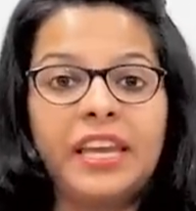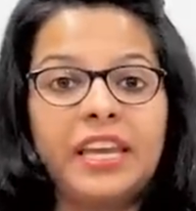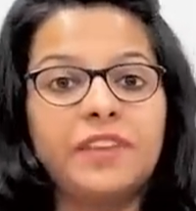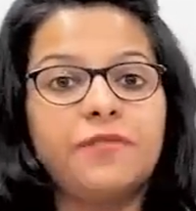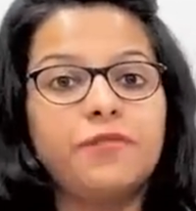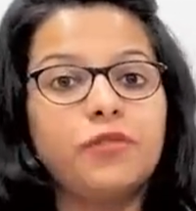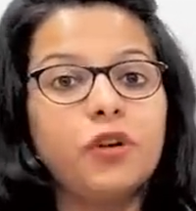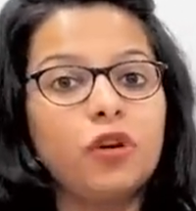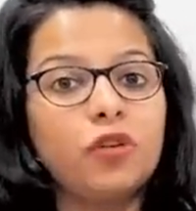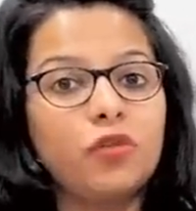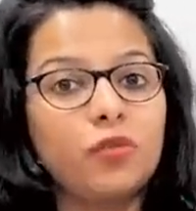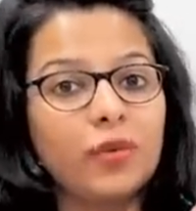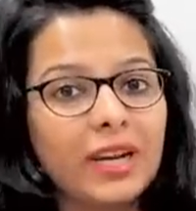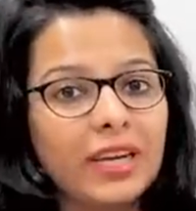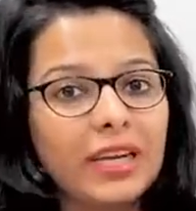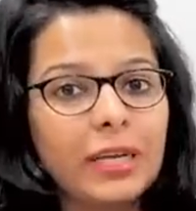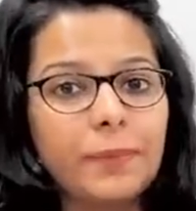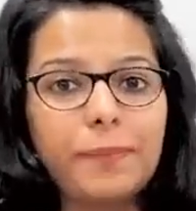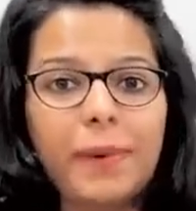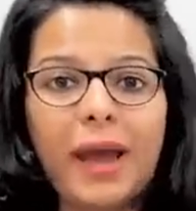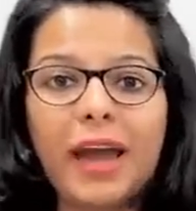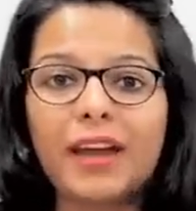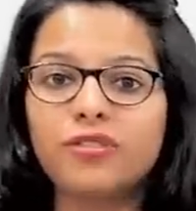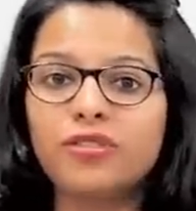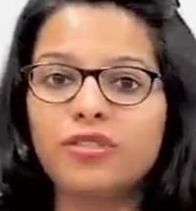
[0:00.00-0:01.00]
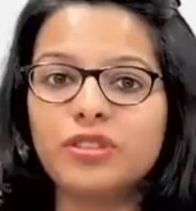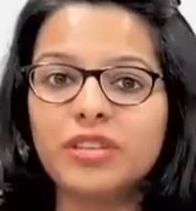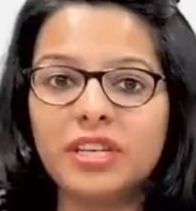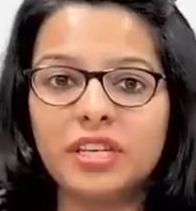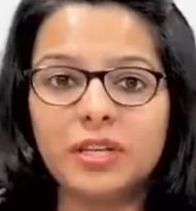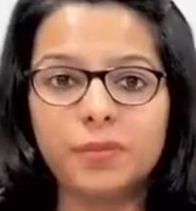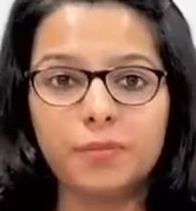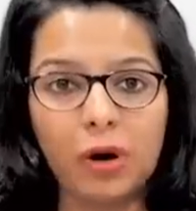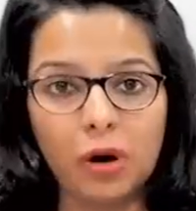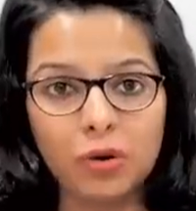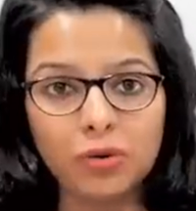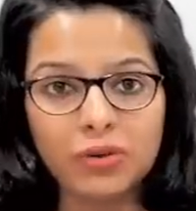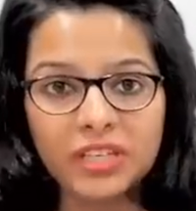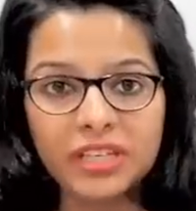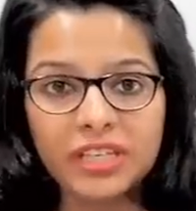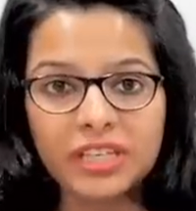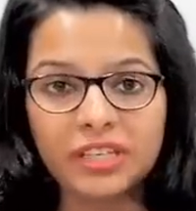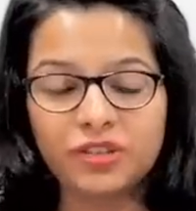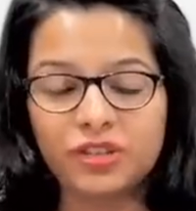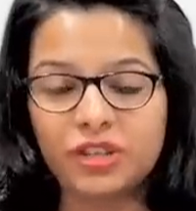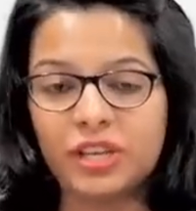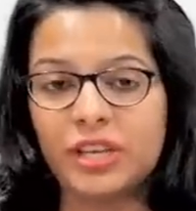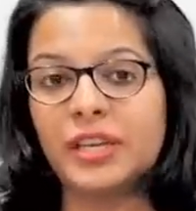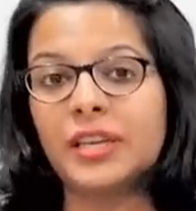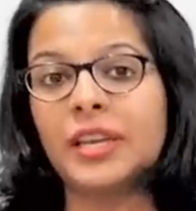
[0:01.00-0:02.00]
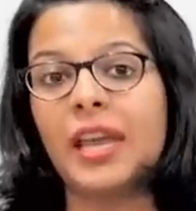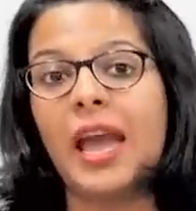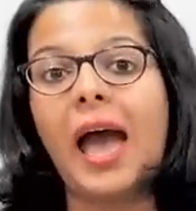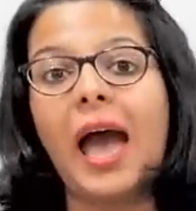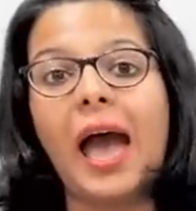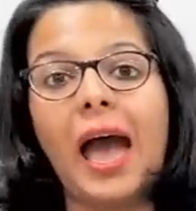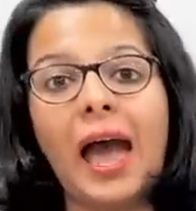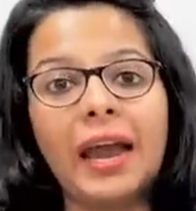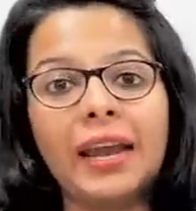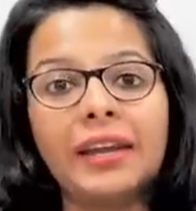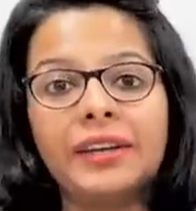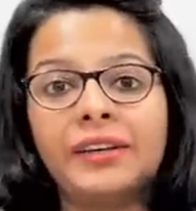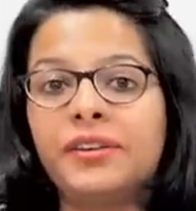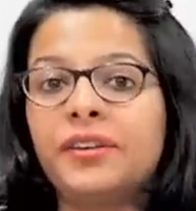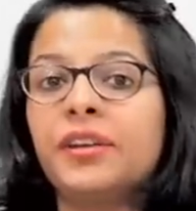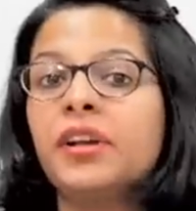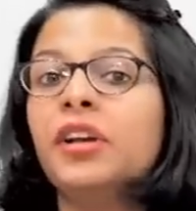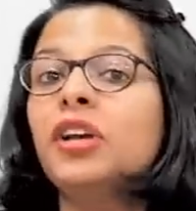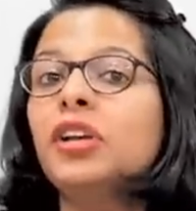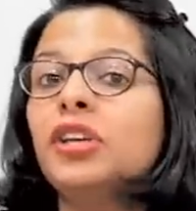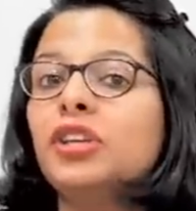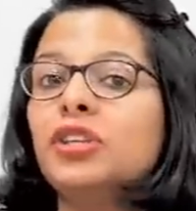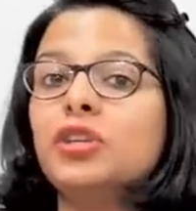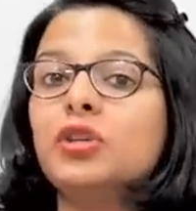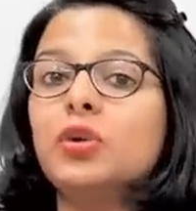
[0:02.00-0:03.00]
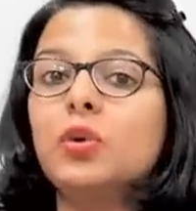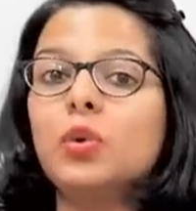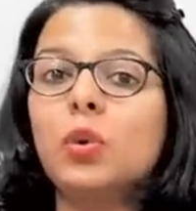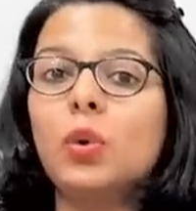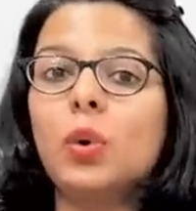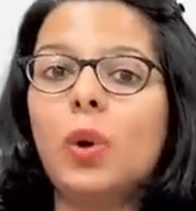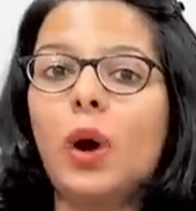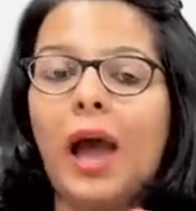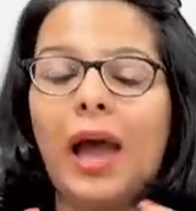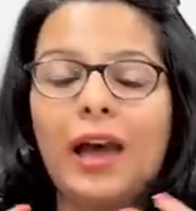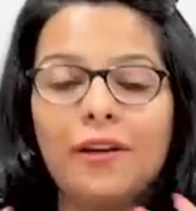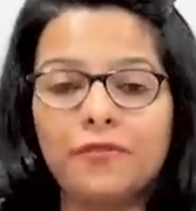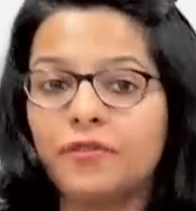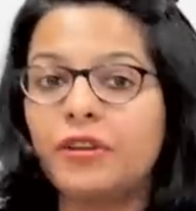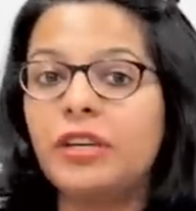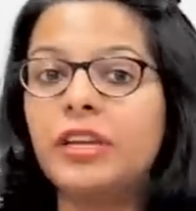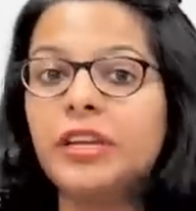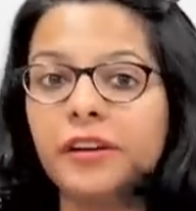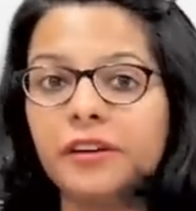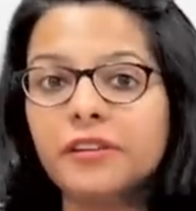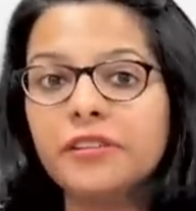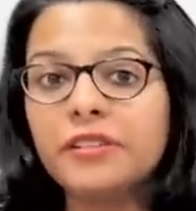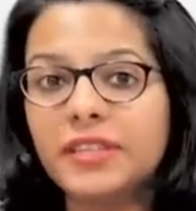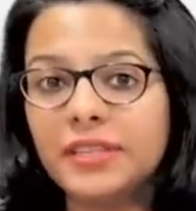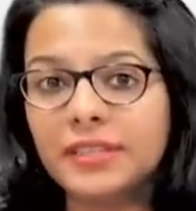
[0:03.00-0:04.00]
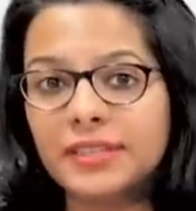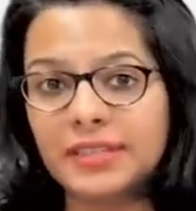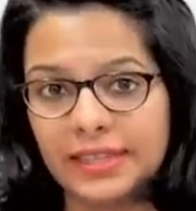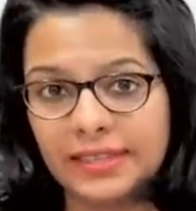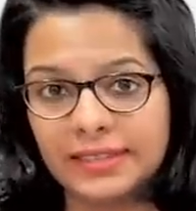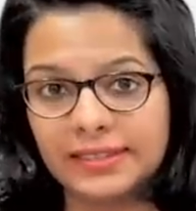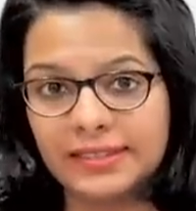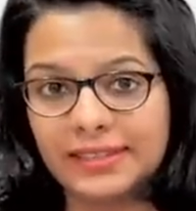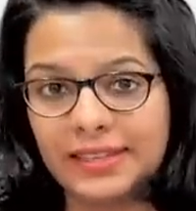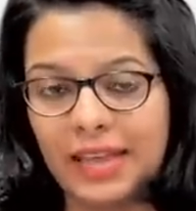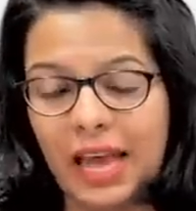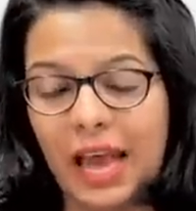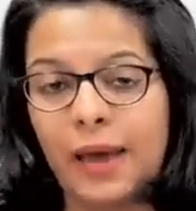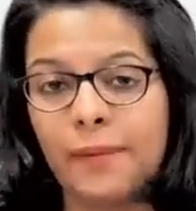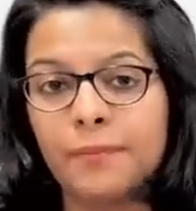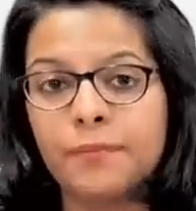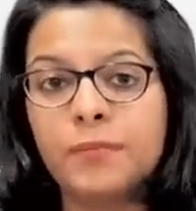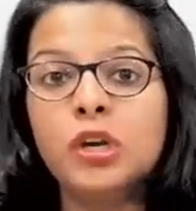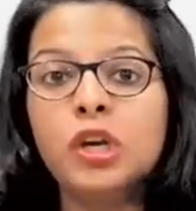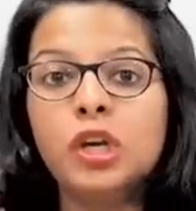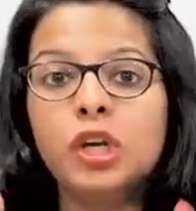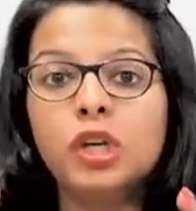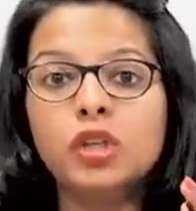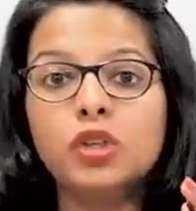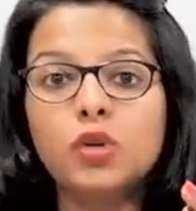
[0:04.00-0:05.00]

If you're really passionate about teaching and you have cleared this exam,